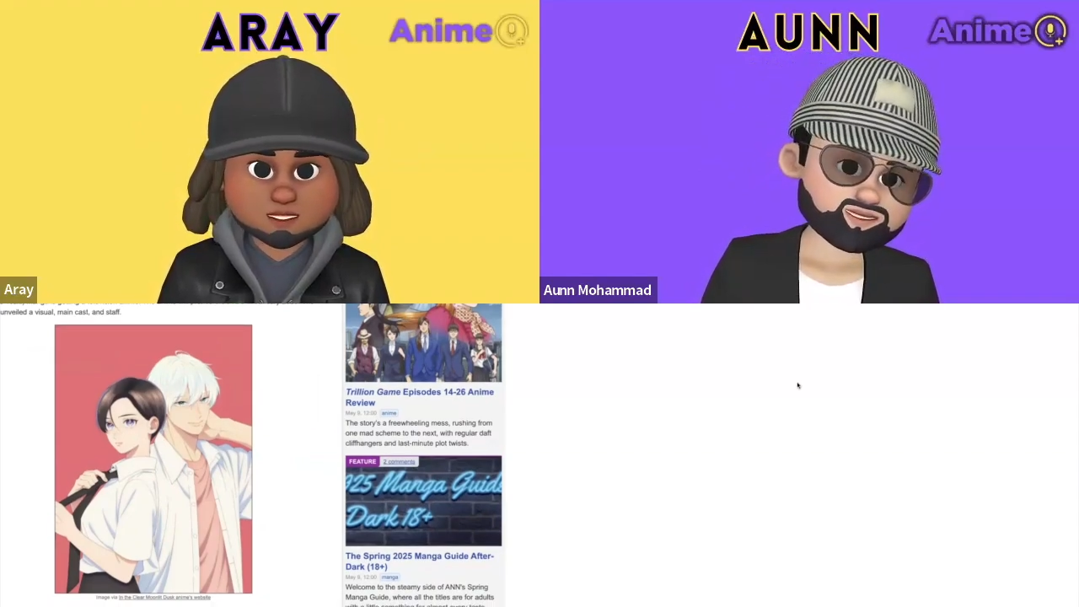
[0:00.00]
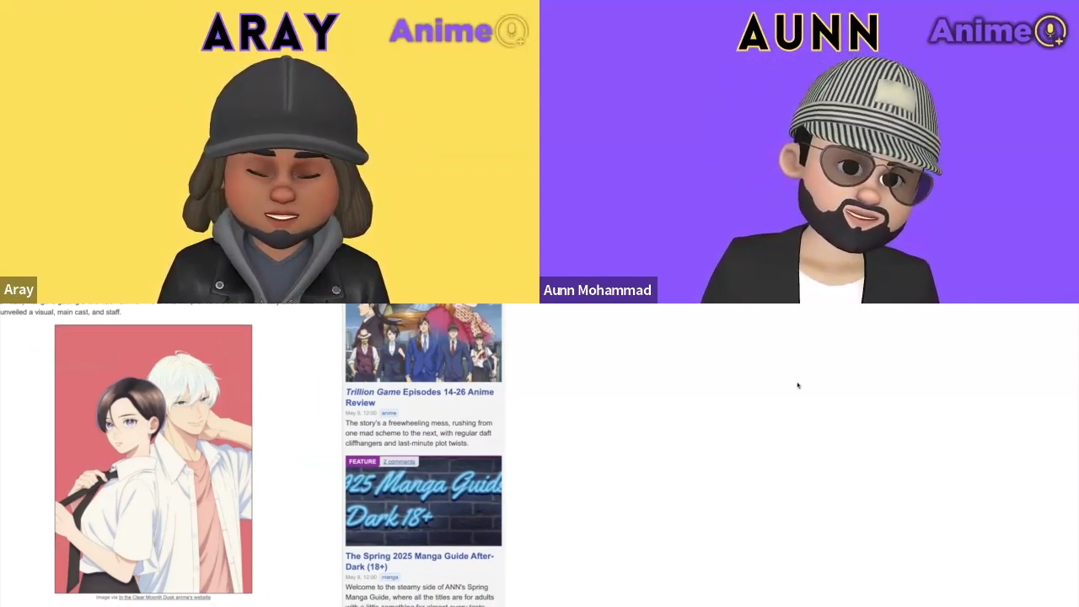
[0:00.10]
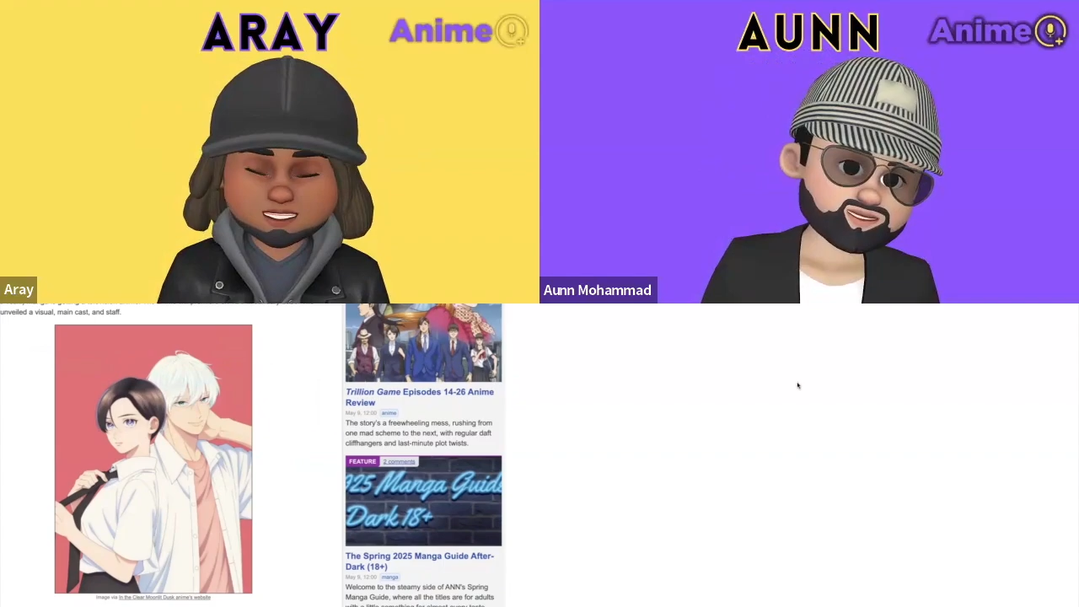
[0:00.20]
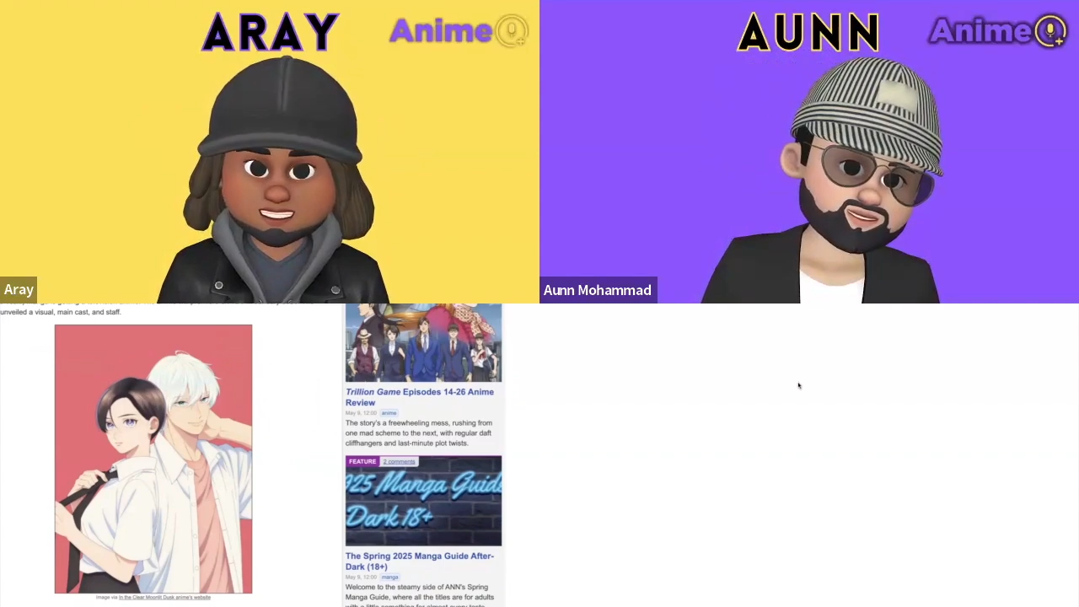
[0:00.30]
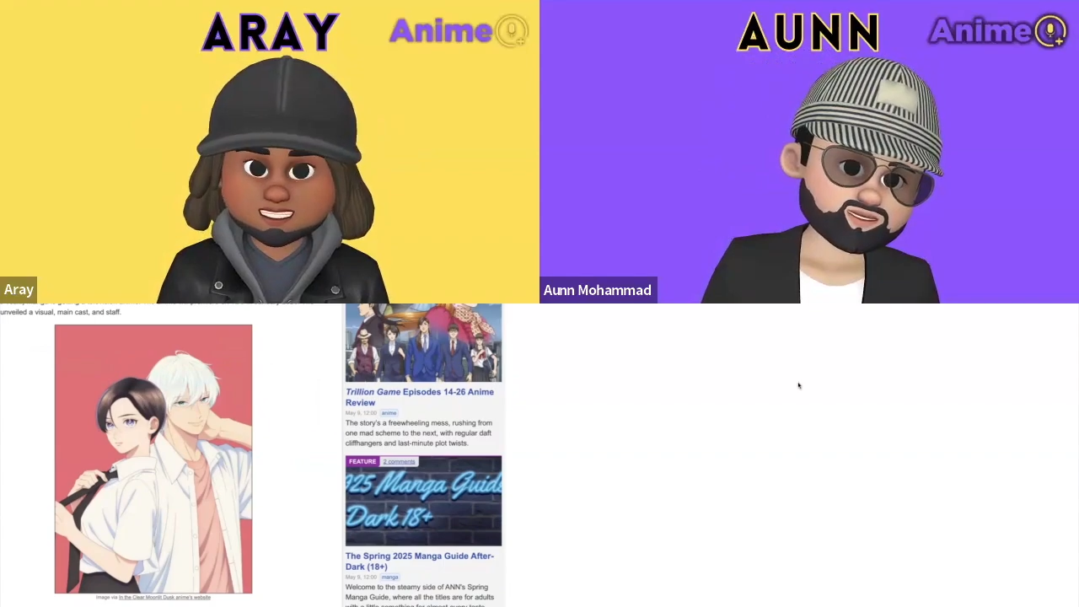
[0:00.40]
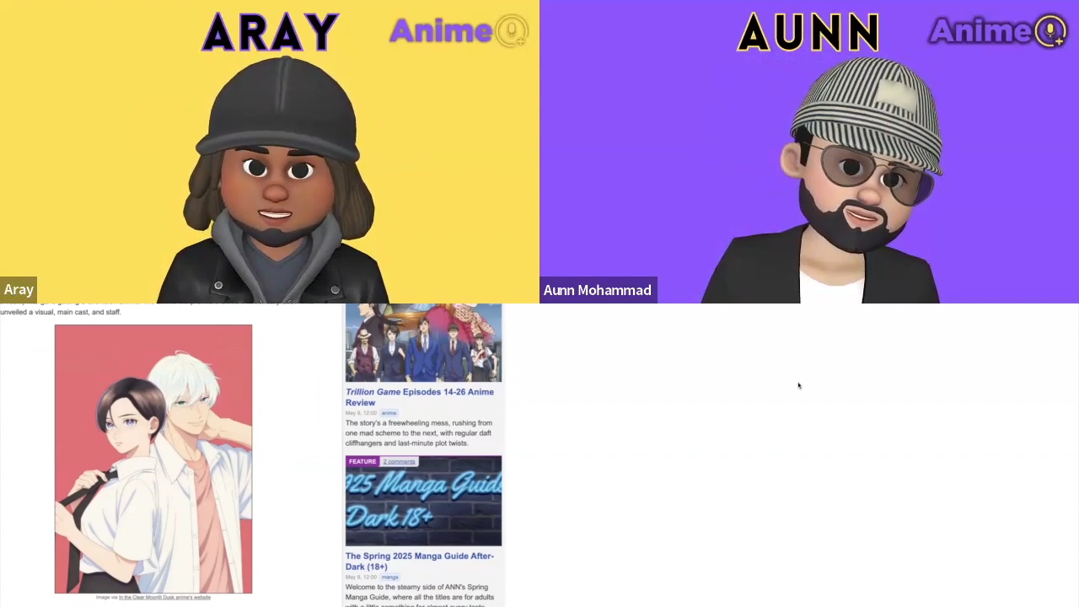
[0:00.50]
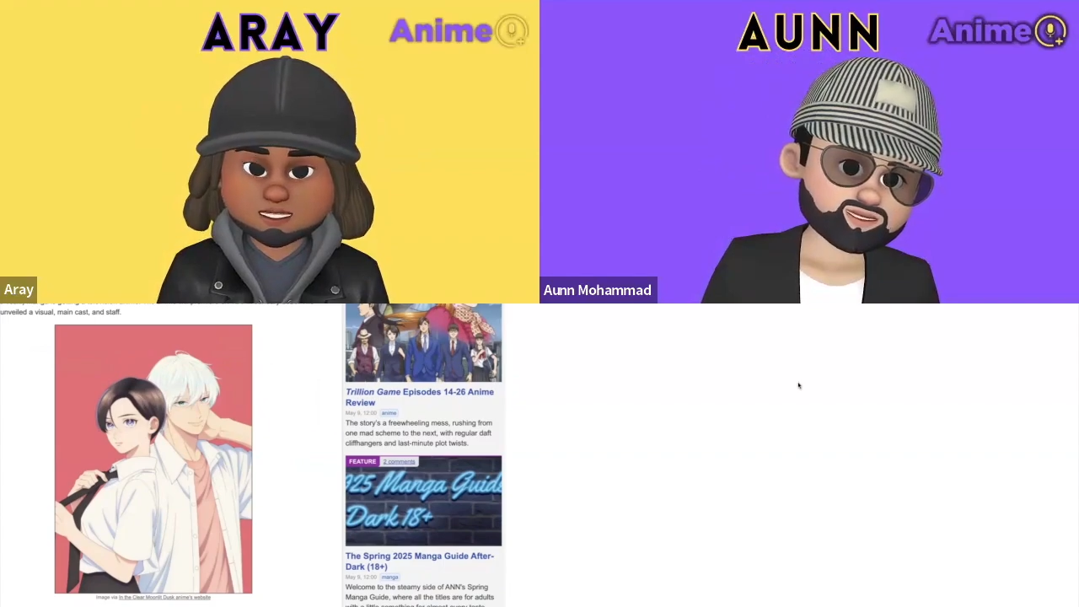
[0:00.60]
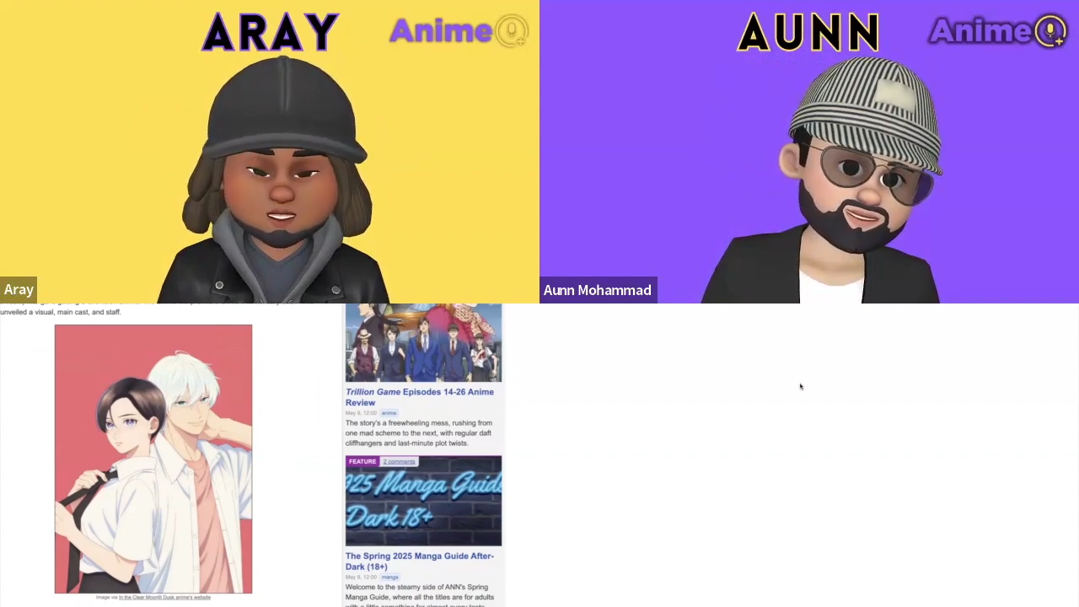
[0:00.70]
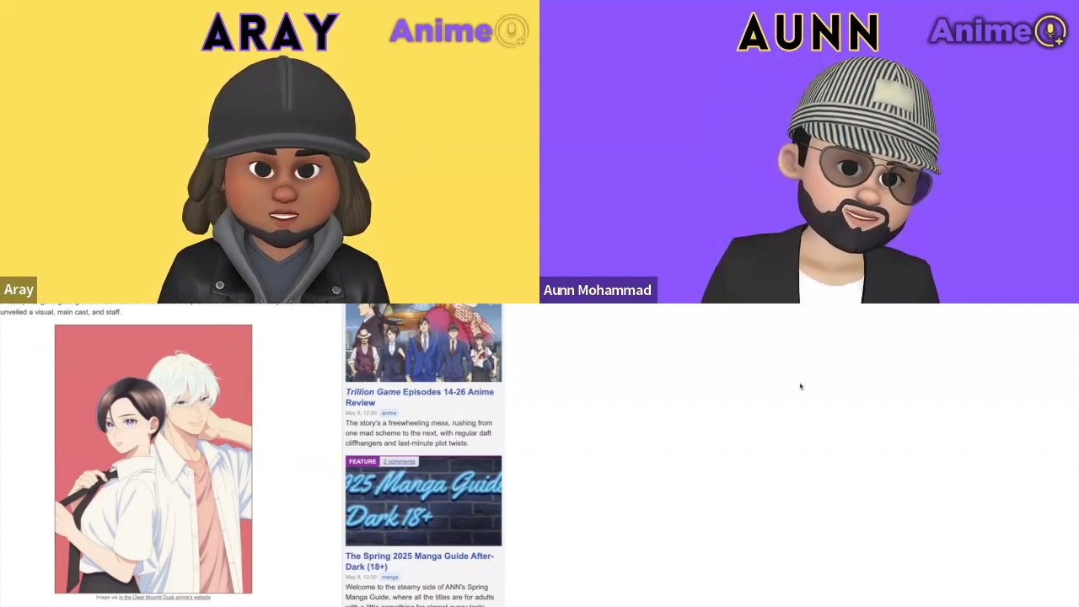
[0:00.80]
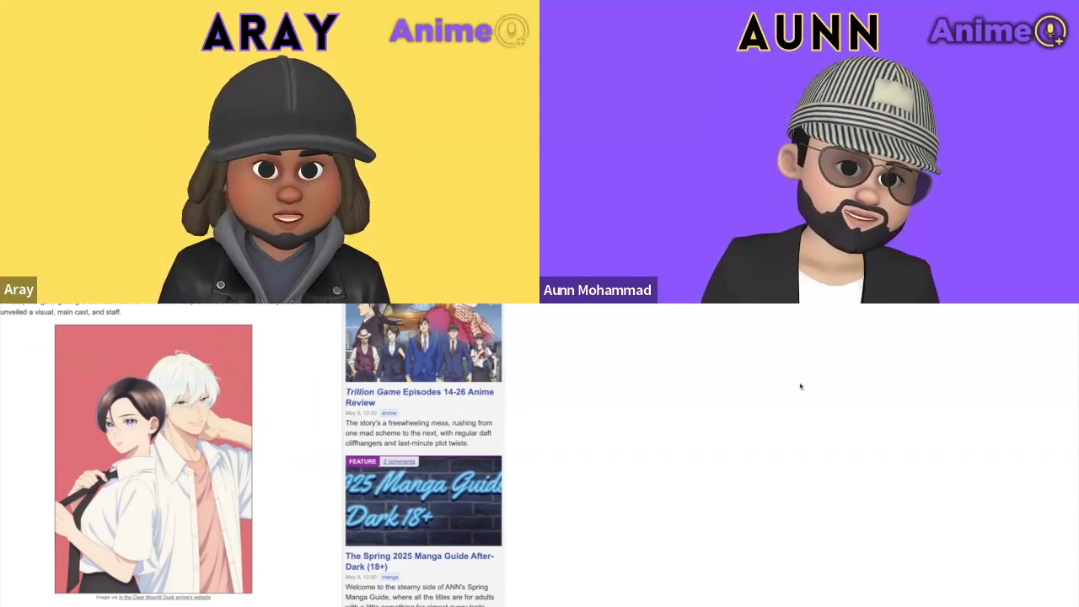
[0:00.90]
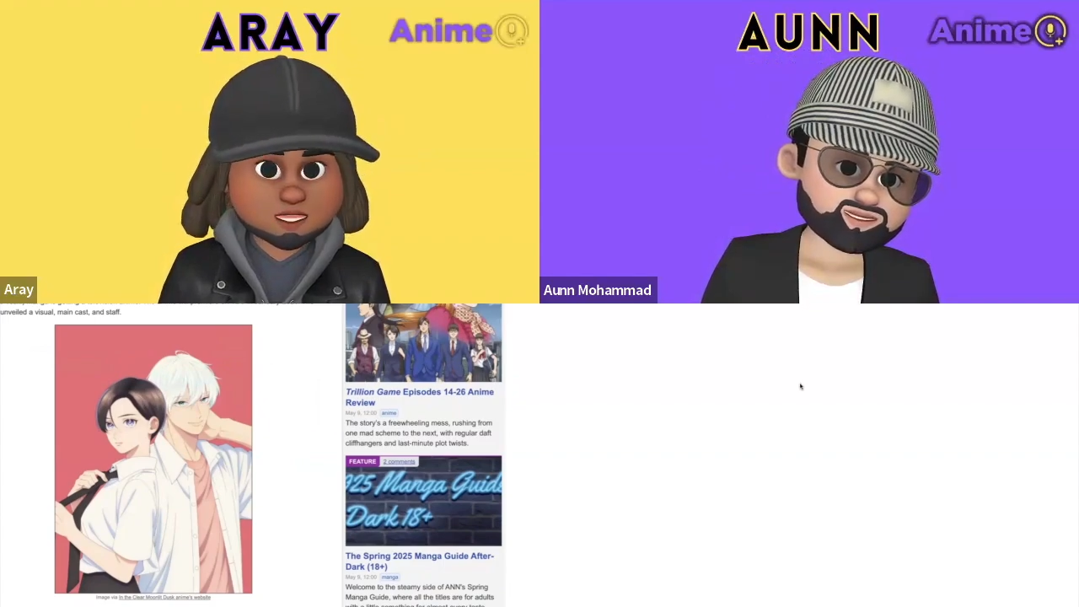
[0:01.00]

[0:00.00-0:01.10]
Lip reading: It looks like